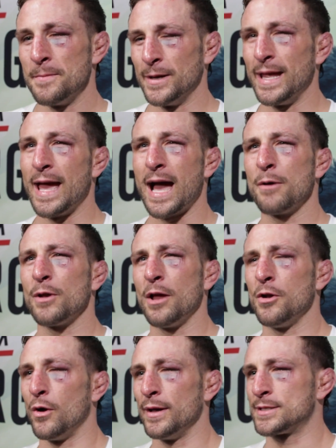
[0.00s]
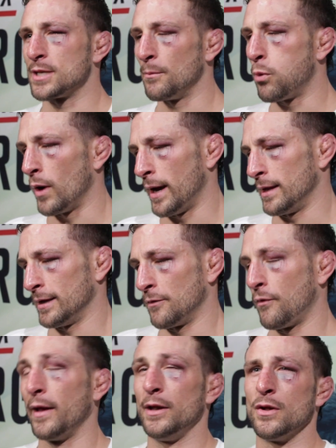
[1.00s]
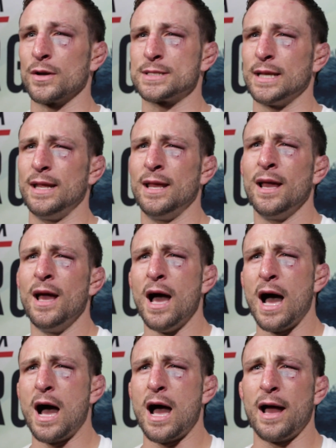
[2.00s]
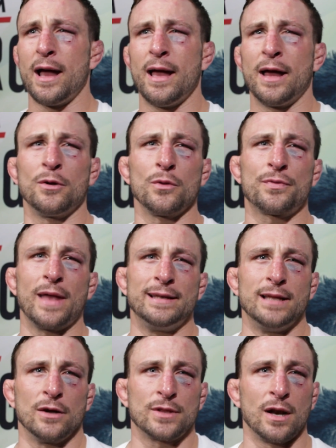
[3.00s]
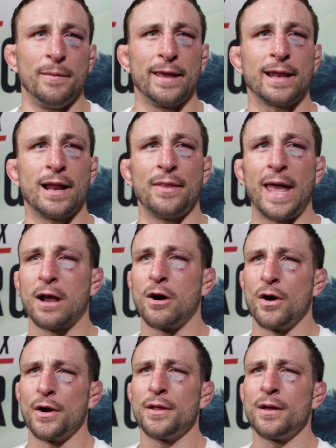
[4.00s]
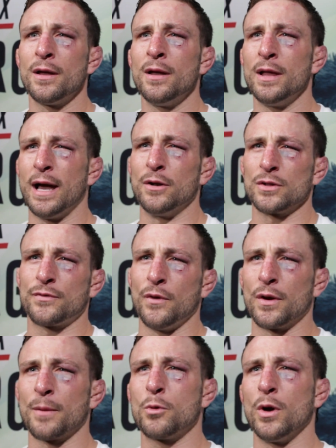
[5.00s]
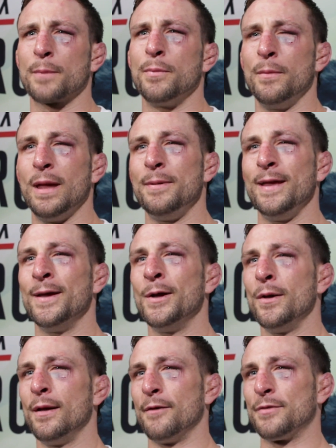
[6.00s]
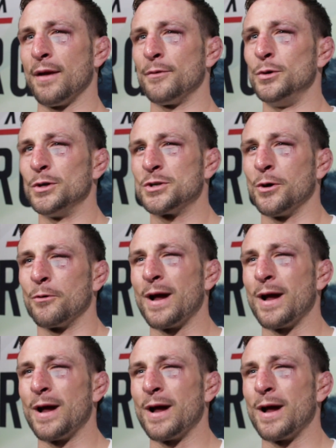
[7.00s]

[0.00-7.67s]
Yeah, at some point I'd like to fight in New York City. I doubt that I'll make it on that card. I know it's filling up quick, but maybe if they ever do a show in